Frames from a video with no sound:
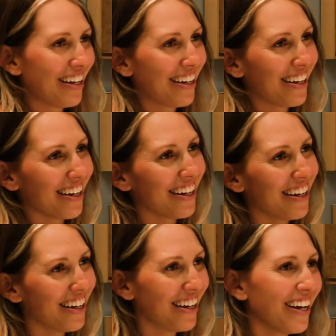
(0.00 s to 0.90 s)
Yeah.
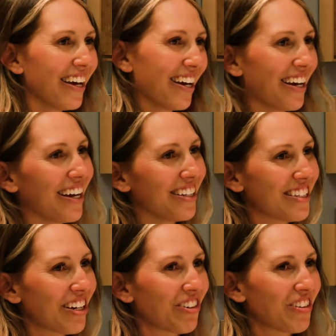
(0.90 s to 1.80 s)
And
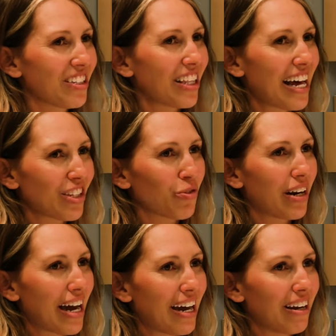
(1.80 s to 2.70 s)
so, so that's what
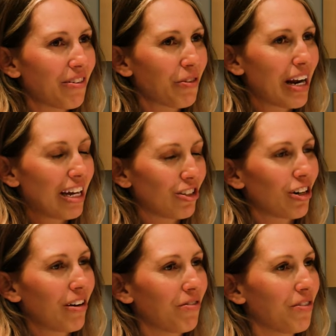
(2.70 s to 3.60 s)
I what I
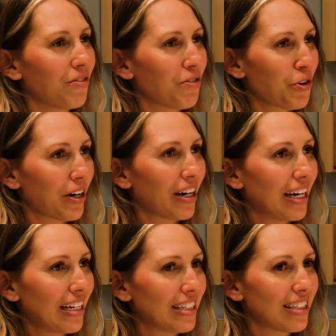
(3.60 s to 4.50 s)
strive for
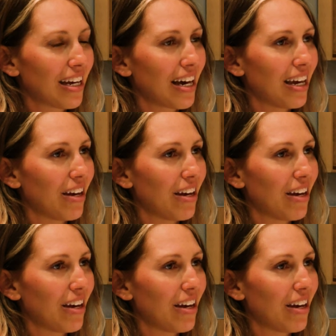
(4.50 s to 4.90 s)
is yeah.